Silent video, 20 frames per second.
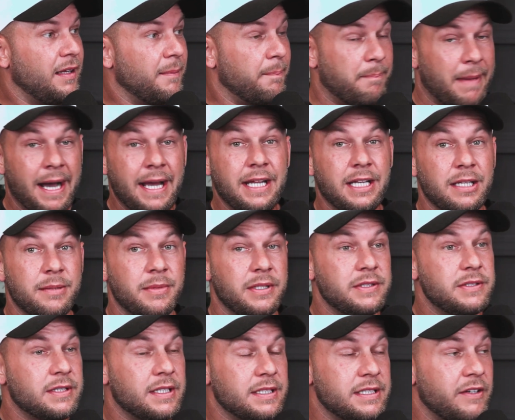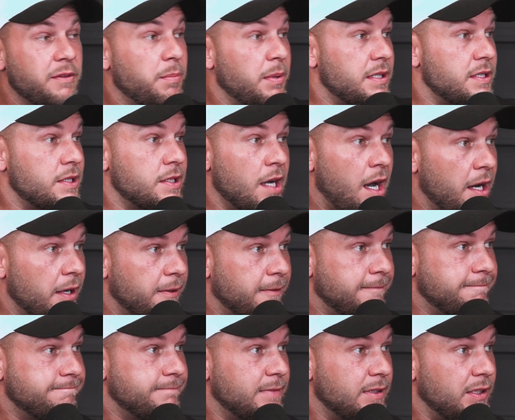my enemies, because everybody's got
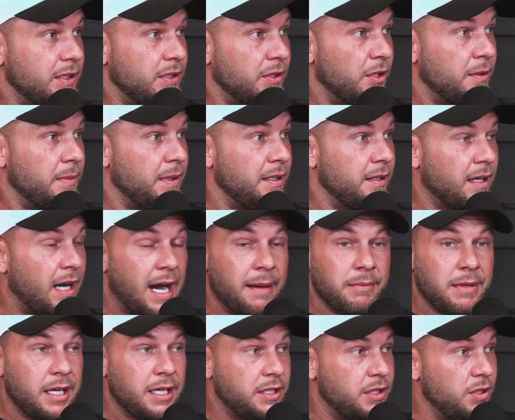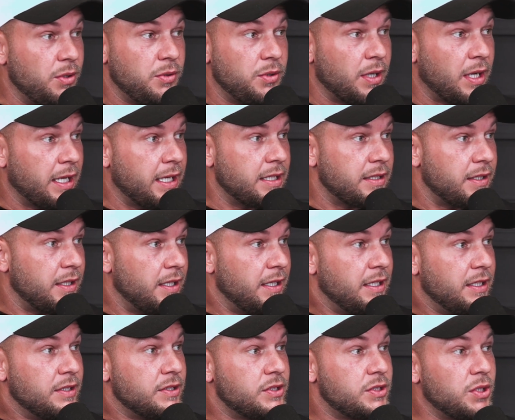them. You know what I mean? I'm like you, dude. I get
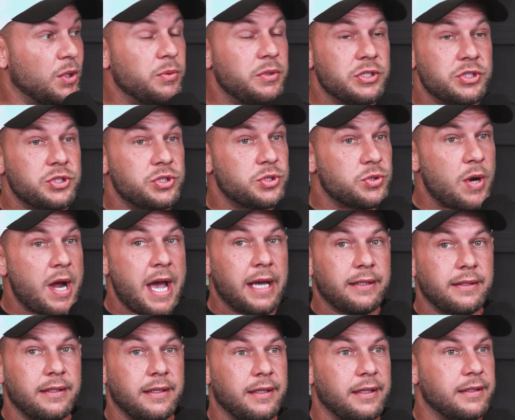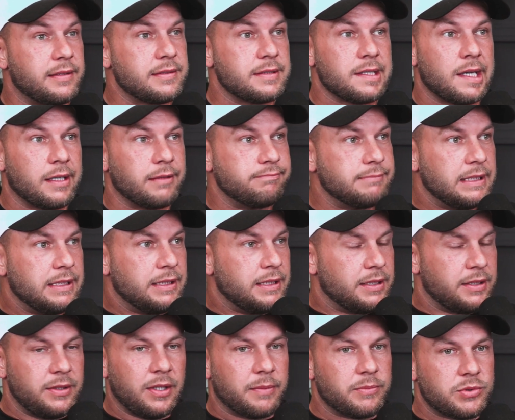so distracted, and it's like,
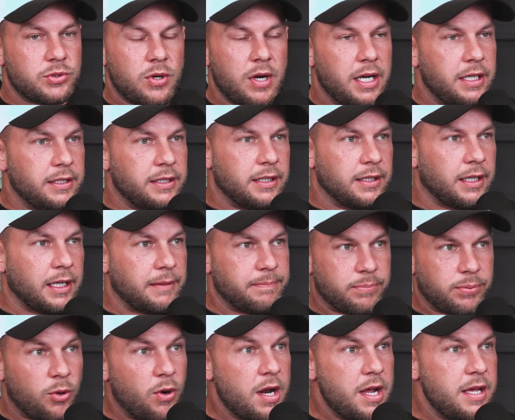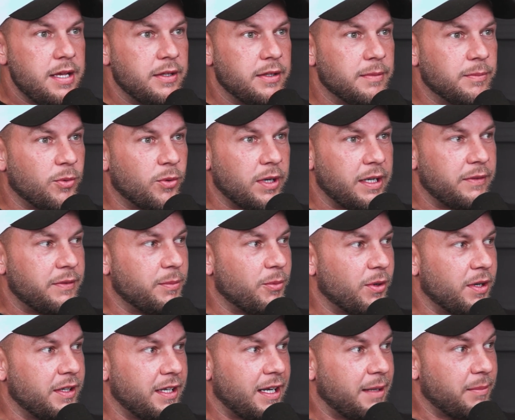dude, I'm trying to, like, pray in the morning every
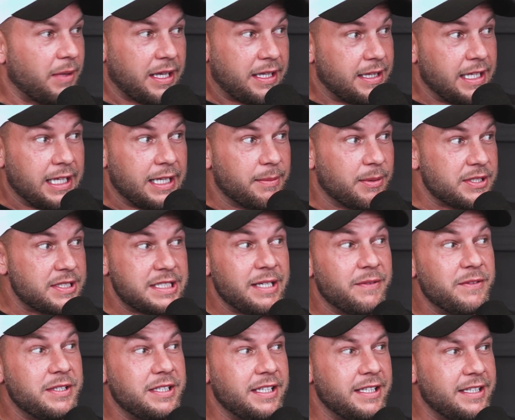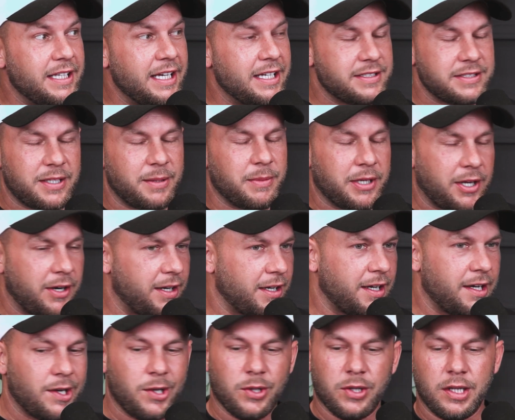morning. Then I'm like thinking about 17 things, and I'm like, all right,
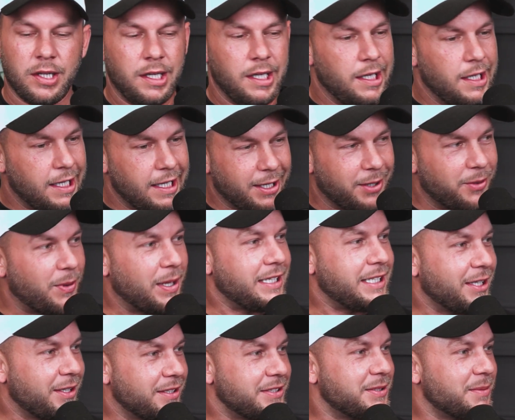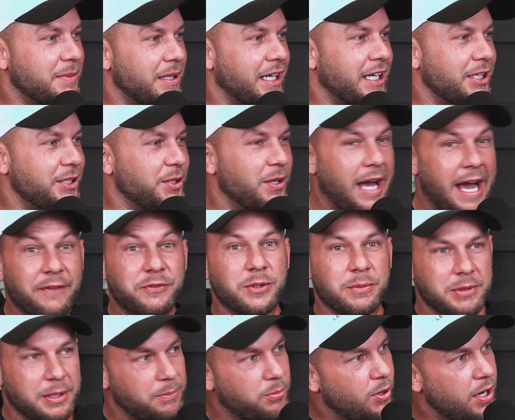God, hold on, and I'll write down something I got to do after
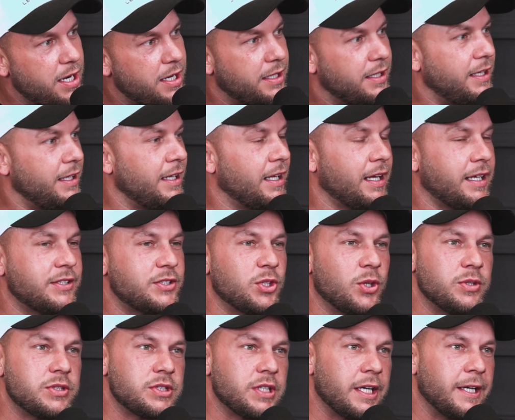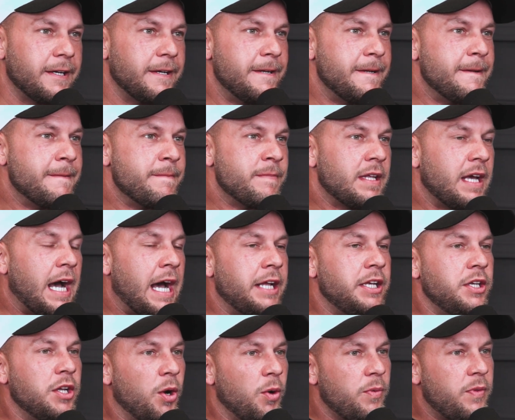I'm done praying. And, like, so it's like, I
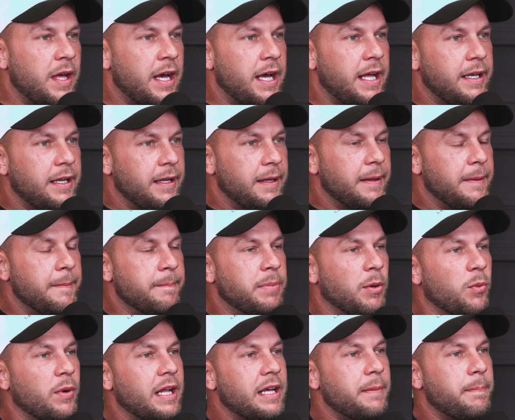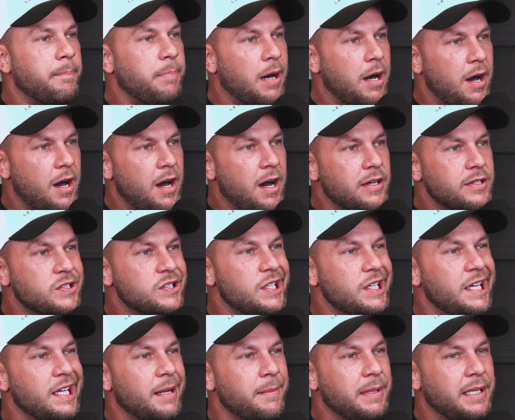know that, but when I pause
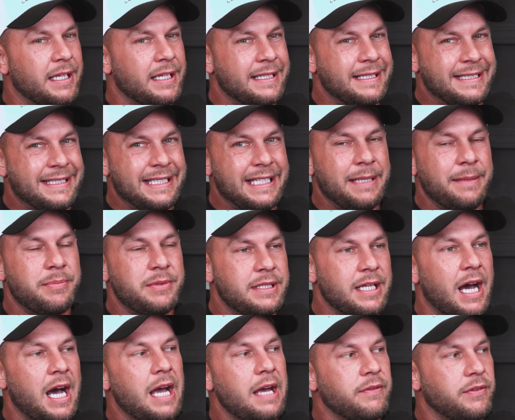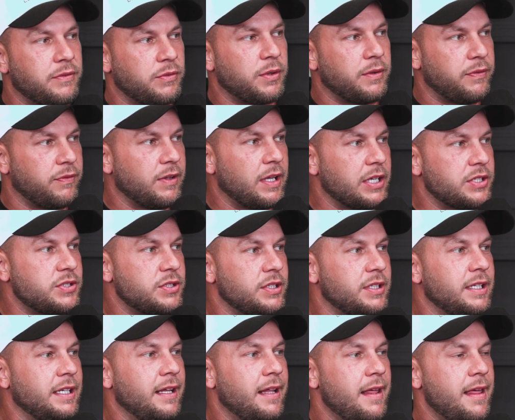and I'm in a deep dive of
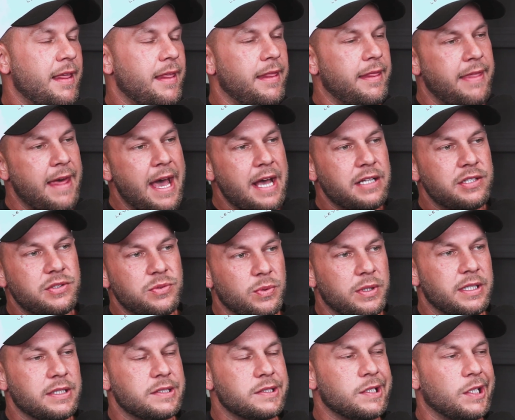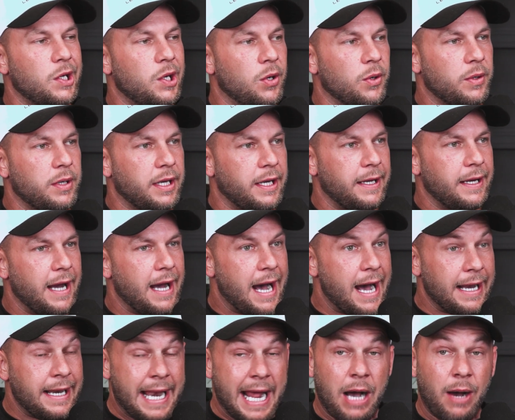reflection, that's when it's like, okay,
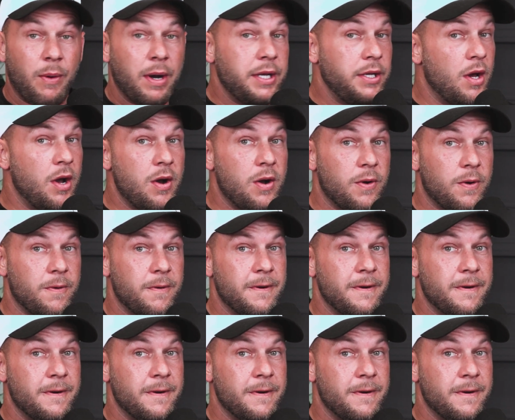now I know.